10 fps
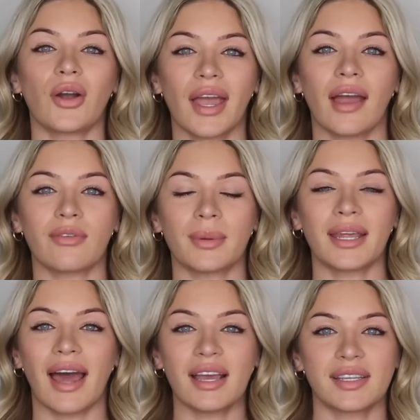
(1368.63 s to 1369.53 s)
Okay,
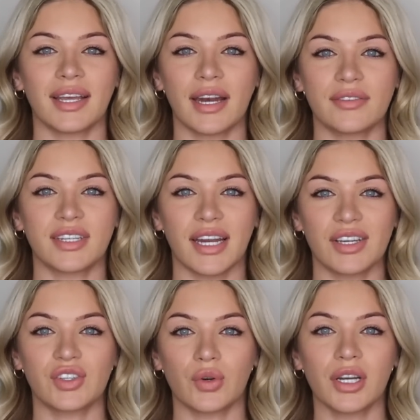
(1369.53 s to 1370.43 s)
everybody, that is the end of
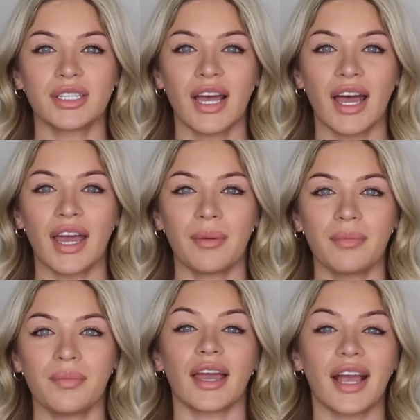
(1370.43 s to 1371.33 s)
today's story
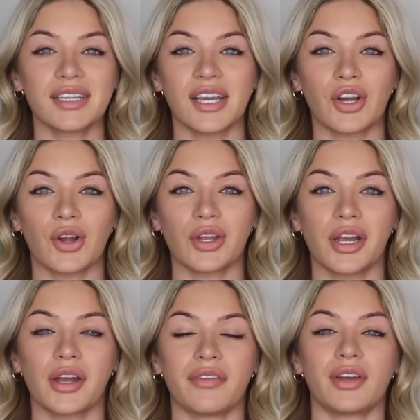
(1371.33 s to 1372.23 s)
time. Like I said
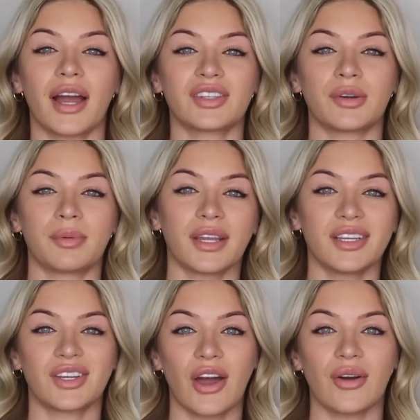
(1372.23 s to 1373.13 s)
earlier, if you guys could
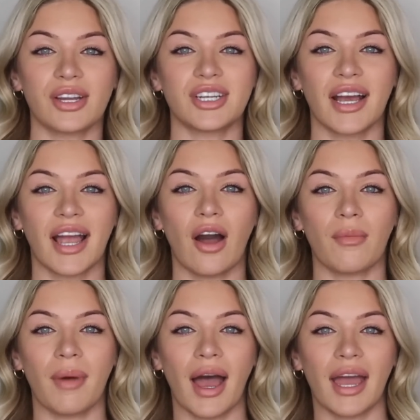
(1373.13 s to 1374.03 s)
please go and check
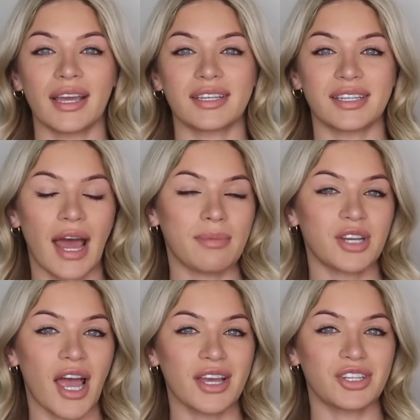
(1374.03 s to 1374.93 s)
out my
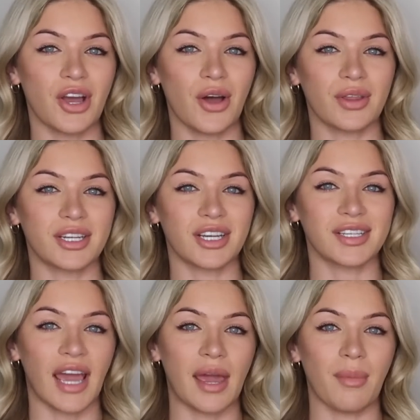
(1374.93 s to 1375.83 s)
Snapchat show that
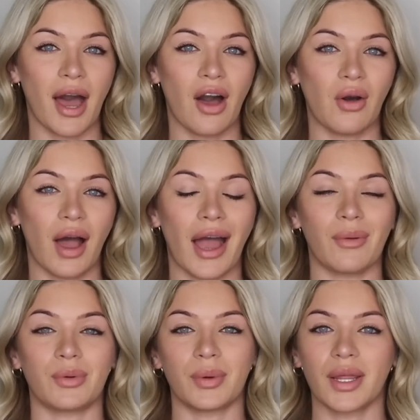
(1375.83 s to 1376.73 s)
just came out, I
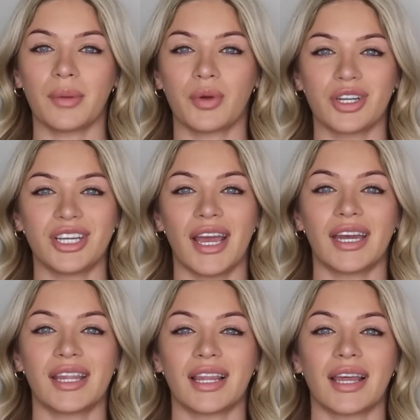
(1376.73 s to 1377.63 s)
would really appreciate
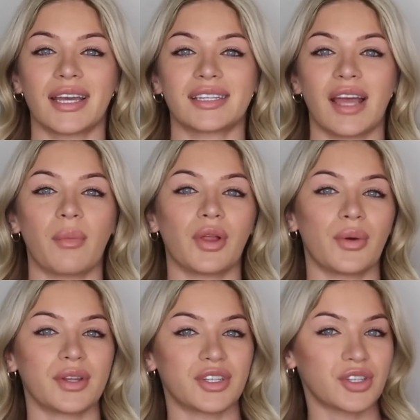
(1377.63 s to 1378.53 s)
it. The link is down
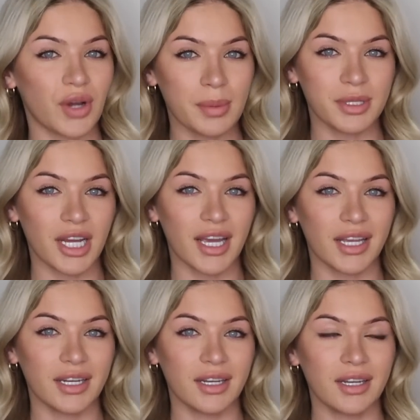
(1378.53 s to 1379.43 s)
below in the
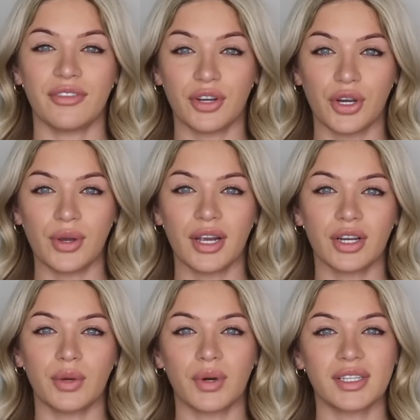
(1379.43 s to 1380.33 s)
description. And if you're new here
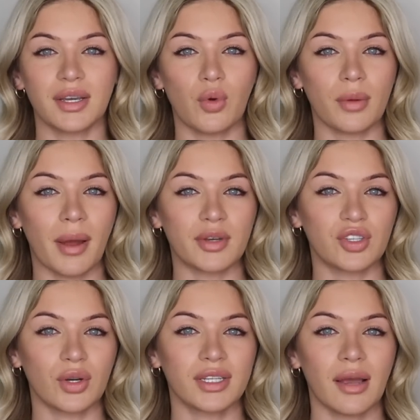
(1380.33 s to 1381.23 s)
and you wanna see more of my
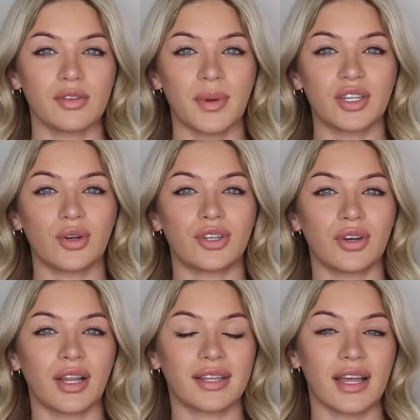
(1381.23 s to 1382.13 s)
story times, make sure to
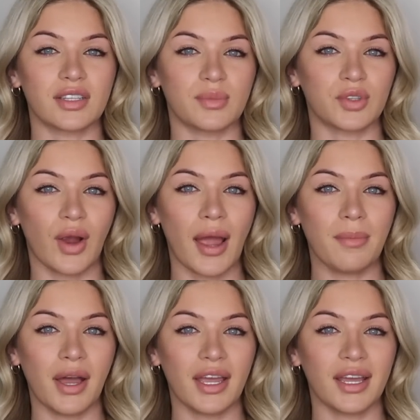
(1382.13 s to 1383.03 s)
click that subscribe
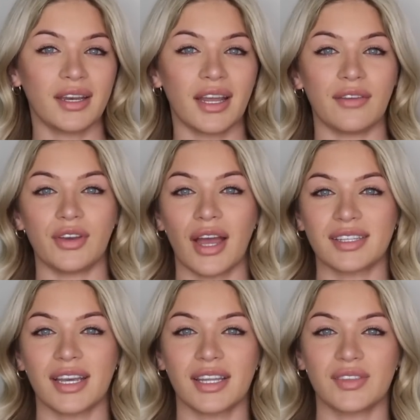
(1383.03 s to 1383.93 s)
button. And if you
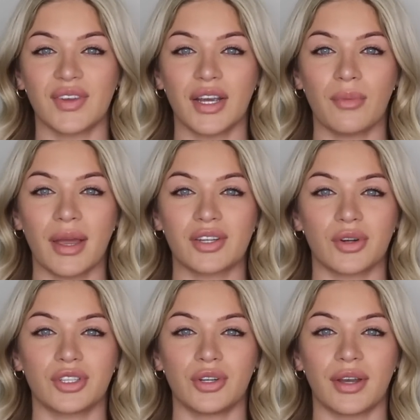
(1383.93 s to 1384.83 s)
guys like this video, make
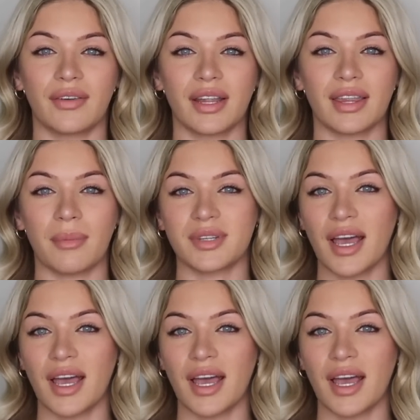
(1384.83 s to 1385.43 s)
sure to give it a thumbs